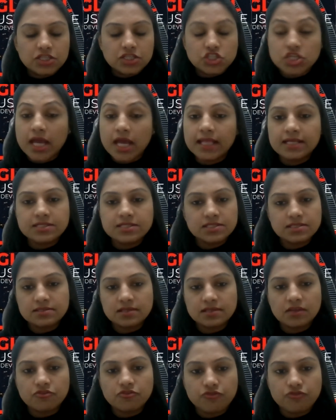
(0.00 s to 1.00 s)

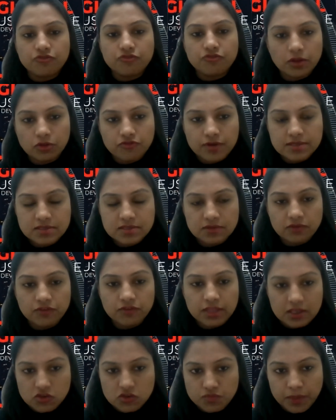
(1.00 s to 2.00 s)
challenges in front of us
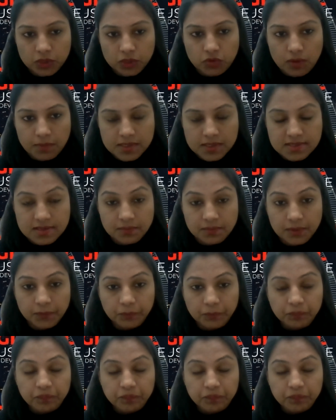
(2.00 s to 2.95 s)
with respect to MSME.